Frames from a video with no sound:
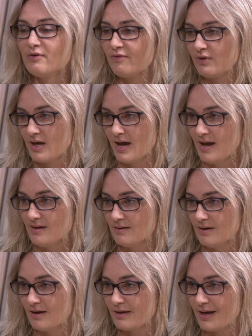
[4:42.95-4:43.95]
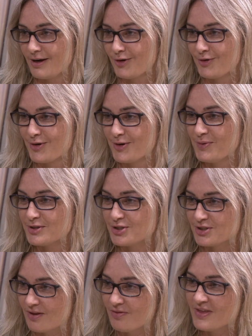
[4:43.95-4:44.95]
the fillet category, which
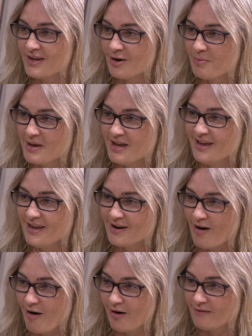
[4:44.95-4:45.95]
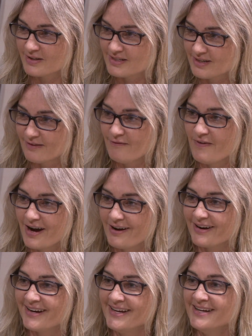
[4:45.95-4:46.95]
is a thinner bean, harvested
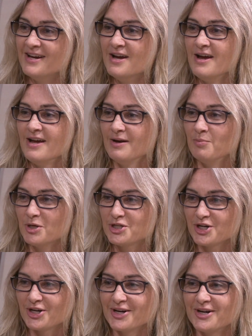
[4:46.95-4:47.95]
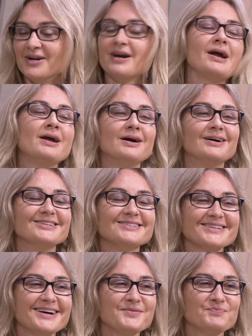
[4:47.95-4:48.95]
very immature, and
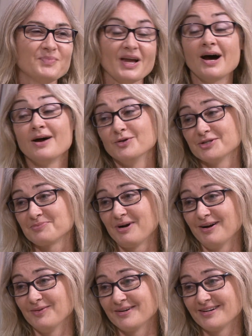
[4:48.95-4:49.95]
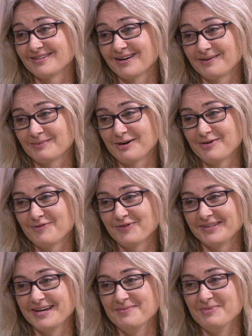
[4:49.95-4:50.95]
I always smile when I talk about fillet
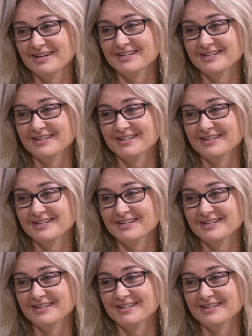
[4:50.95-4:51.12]
I can tell